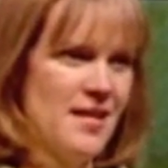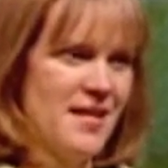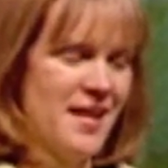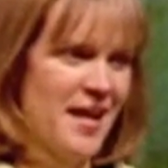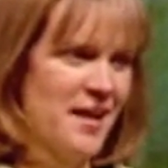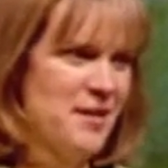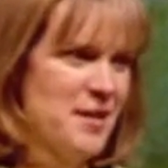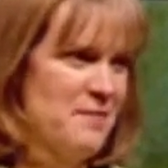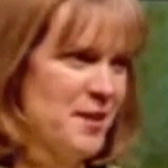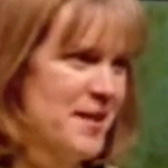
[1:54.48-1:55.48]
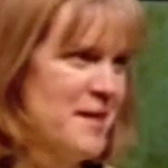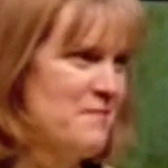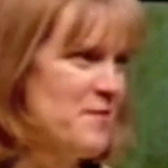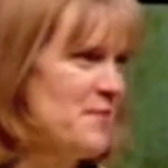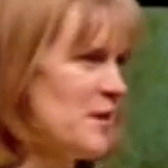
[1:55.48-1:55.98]
Had someone
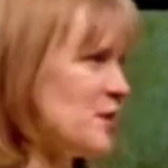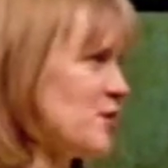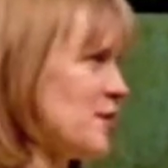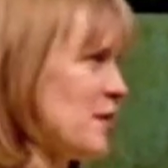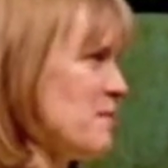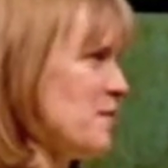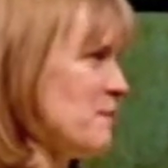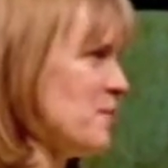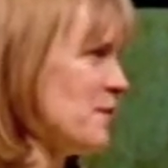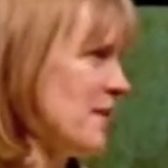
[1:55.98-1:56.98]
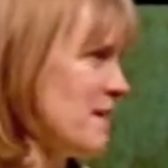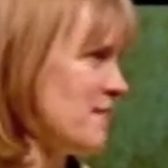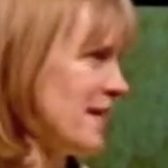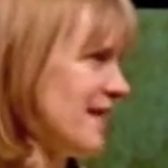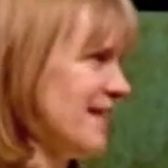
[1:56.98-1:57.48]
come from the church to help with
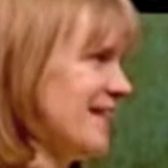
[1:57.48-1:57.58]
plumbing.